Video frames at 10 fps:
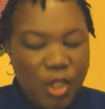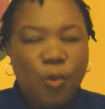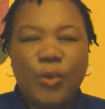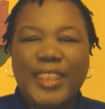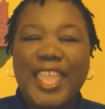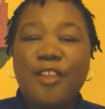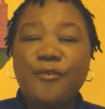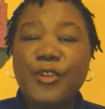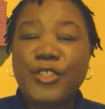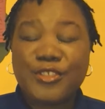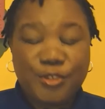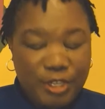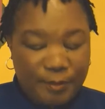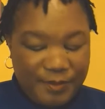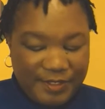Whatever the
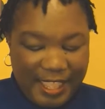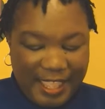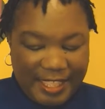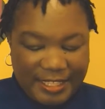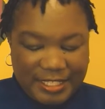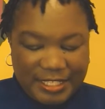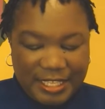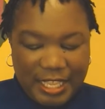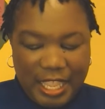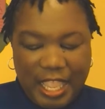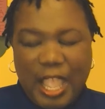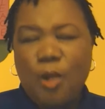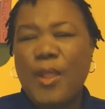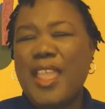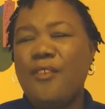circumstance,
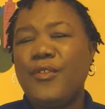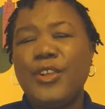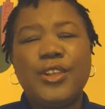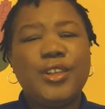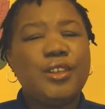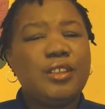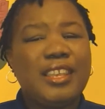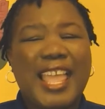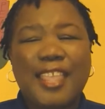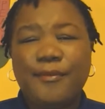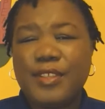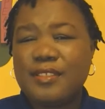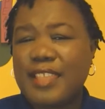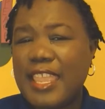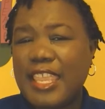however life is
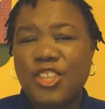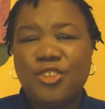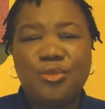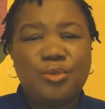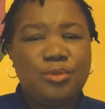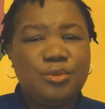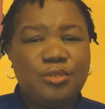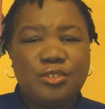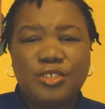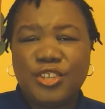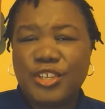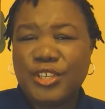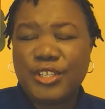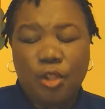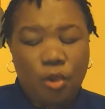taking you,
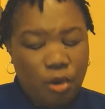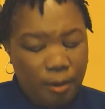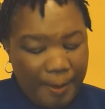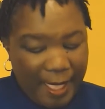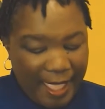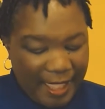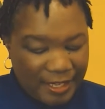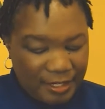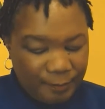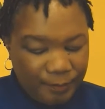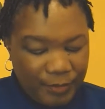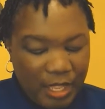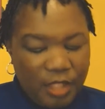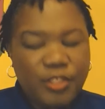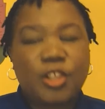good or bad,
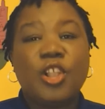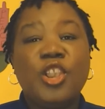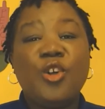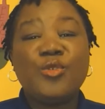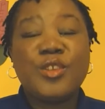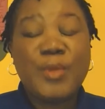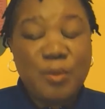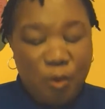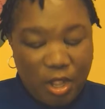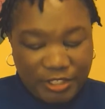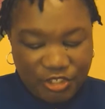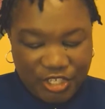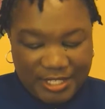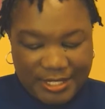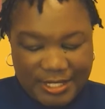the closer we walk to
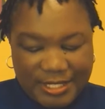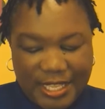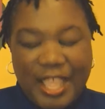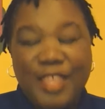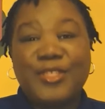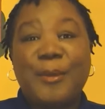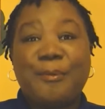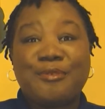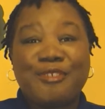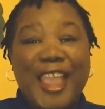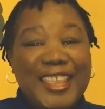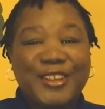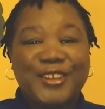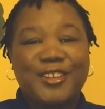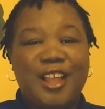Jesus, the
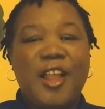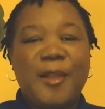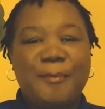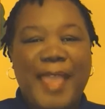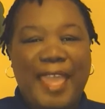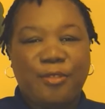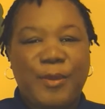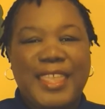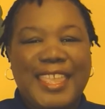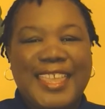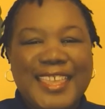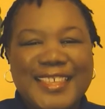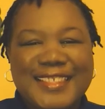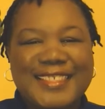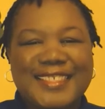brighter our pathway is.